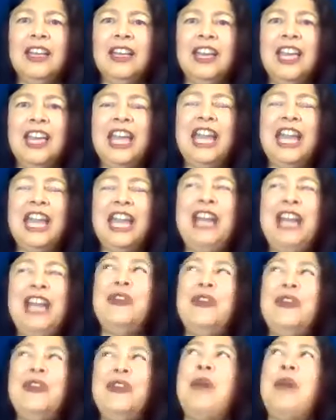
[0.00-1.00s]
He
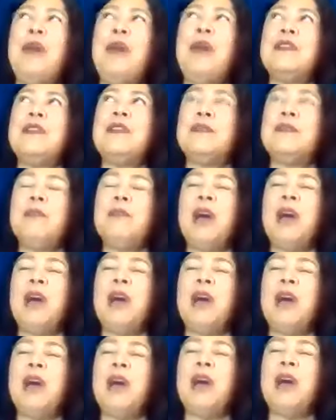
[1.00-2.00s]
looked up and
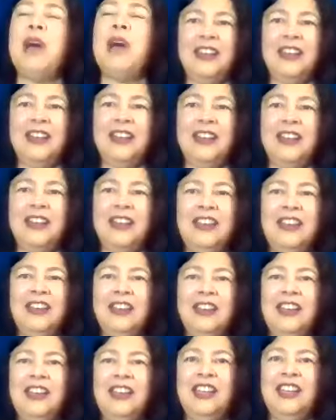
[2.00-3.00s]
smiled at her.
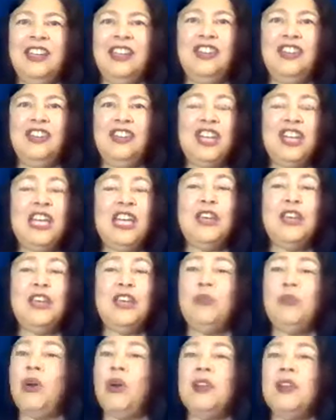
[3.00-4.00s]
She
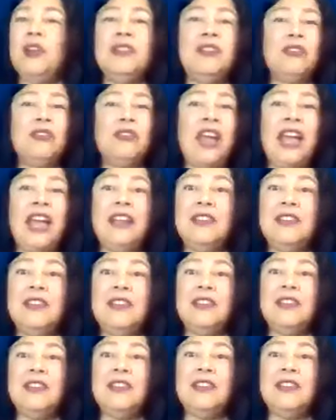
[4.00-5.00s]
was
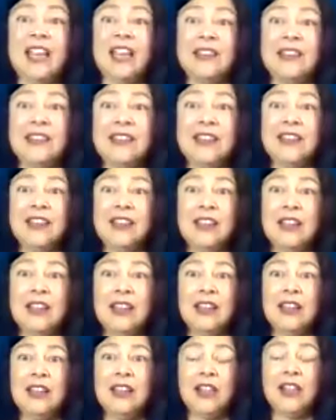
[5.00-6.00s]
transfixed.
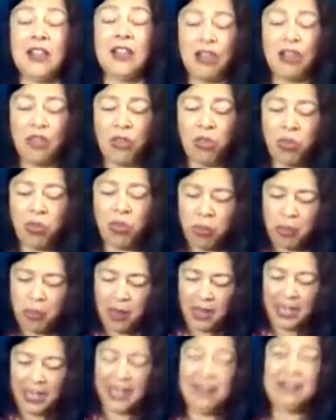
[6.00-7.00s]

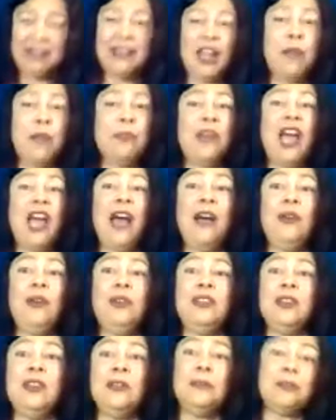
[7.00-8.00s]
He stepped
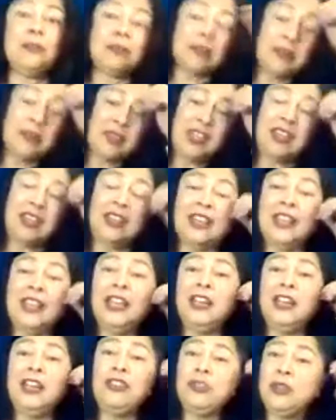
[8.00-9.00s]
out,
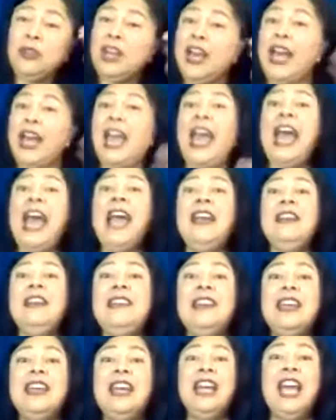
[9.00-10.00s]
he took her hand,
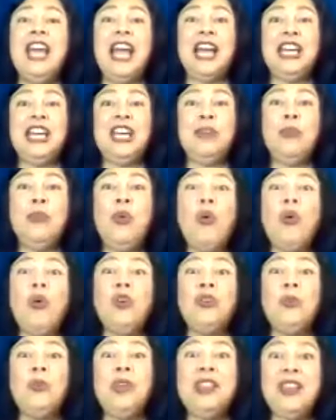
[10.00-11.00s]
and he
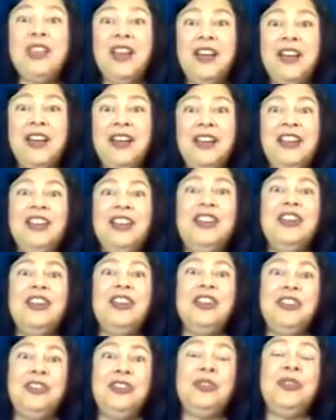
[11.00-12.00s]
walked with her
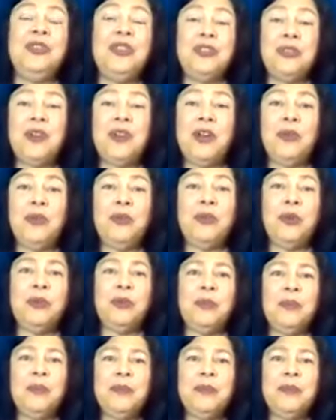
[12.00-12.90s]
to the throne room.